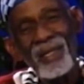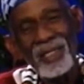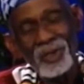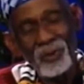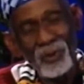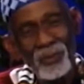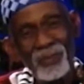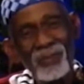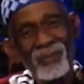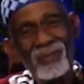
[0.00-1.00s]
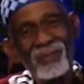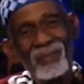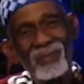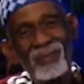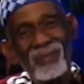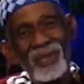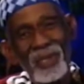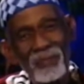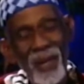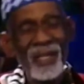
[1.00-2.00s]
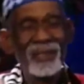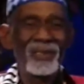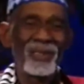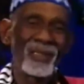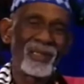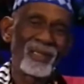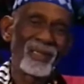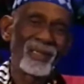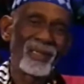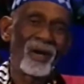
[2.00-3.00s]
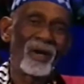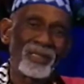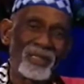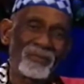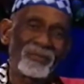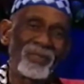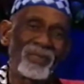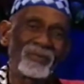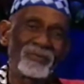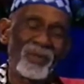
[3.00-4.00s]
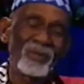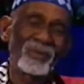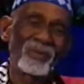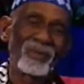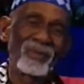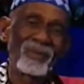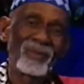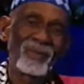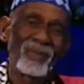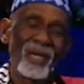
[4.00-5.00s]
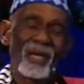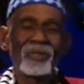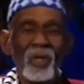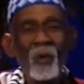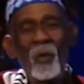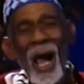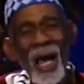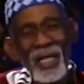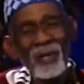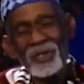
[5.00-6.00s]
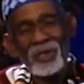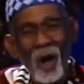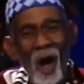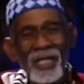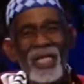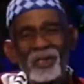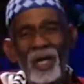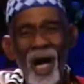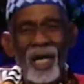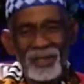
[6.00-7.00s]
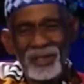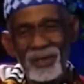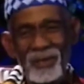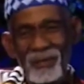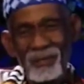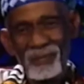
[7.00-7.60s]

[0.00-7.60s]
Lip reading: each group depends on different food. So while they was talking to us